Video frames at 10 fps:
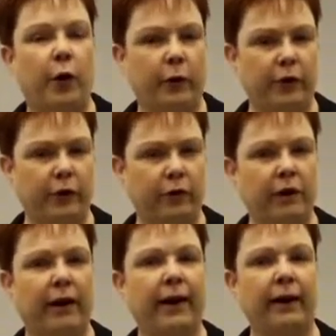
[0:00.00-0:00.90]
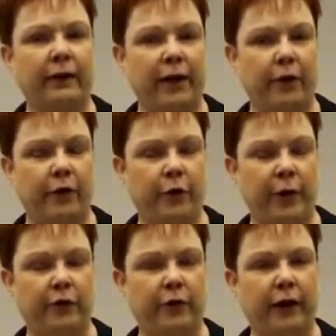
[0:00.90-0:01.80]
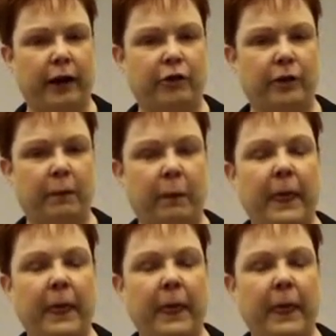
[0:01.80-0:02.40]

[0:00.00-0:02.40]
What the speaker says: with your title and in your introduction.